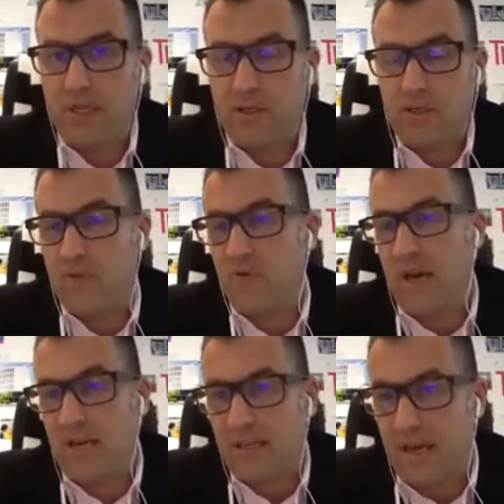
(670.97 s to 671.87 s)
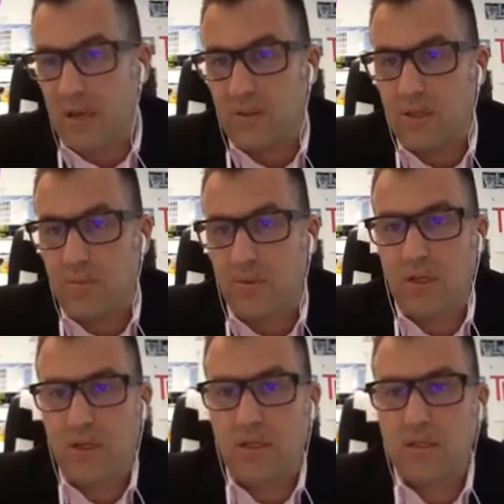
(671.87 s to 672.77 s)
So if you've got 1,000
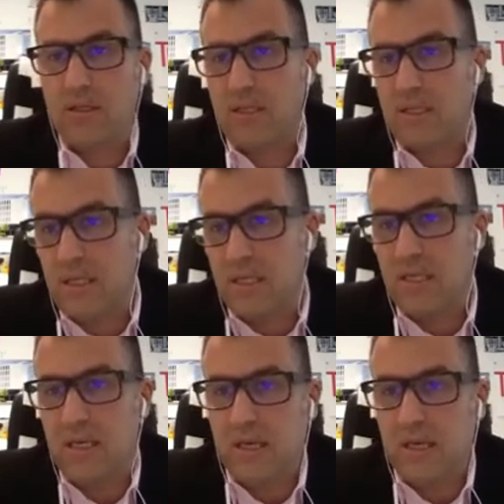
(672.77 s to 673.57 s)
employees in DC,